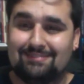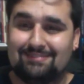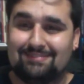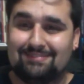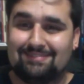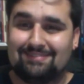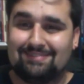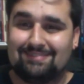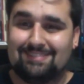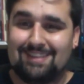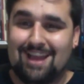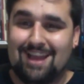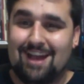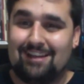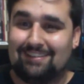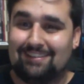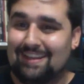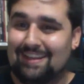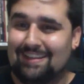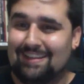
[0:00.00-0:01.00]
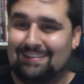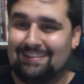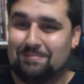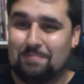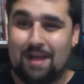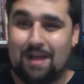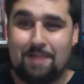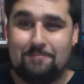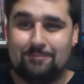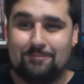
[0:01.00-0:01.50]
not like the
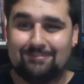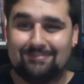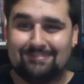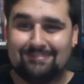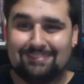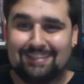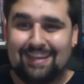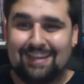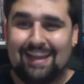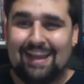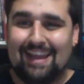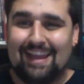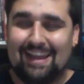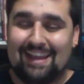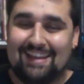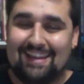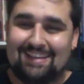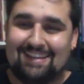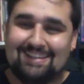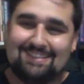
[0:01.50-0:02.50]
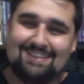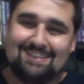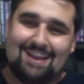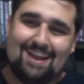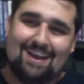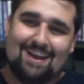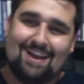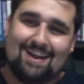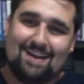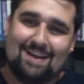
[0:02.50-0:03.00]
Bible. And
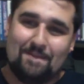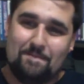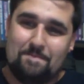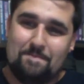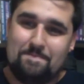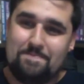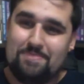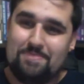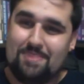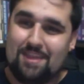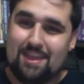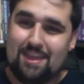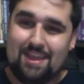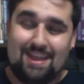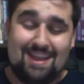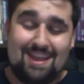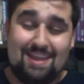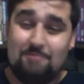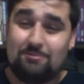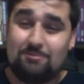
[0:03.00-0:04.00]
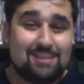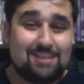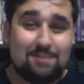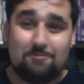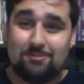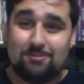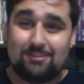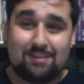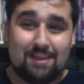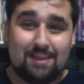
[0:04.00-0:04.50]
it was
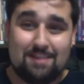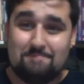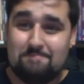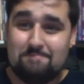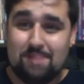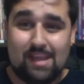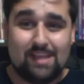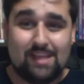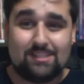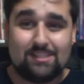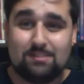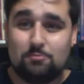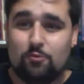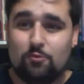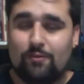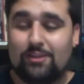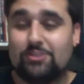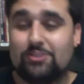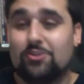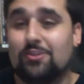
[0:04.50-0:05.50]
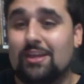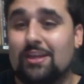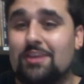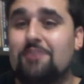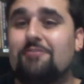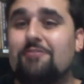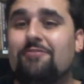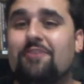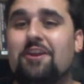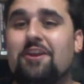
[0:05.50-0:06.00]
an amazing movie. So then
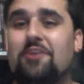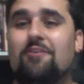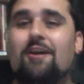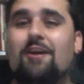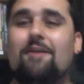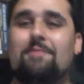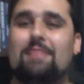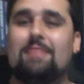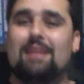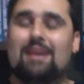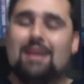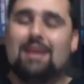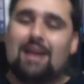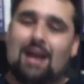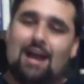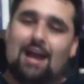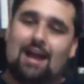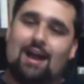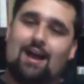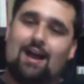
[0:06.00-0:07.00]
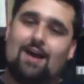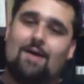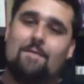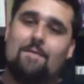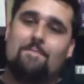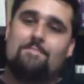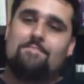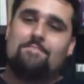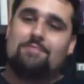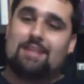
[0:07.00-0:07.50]
you figure out
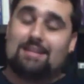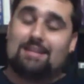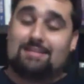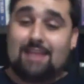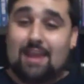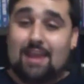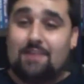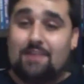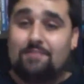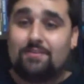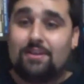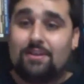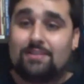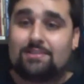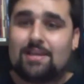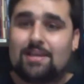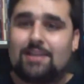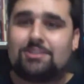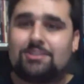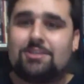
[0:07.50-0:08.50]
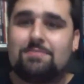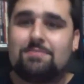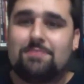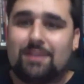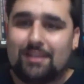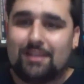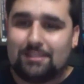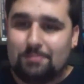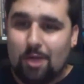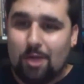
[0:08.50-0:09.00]
that David has actually been
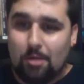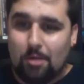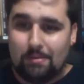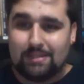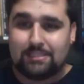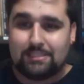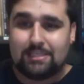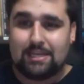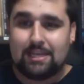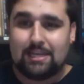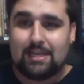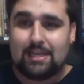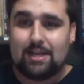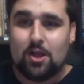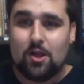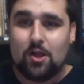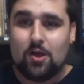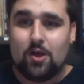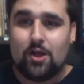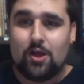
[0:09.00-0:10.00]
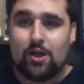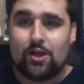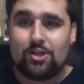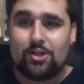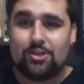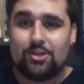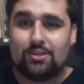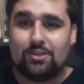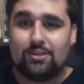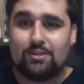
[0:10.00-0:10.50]
experimenting
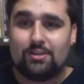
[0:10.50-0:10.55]
on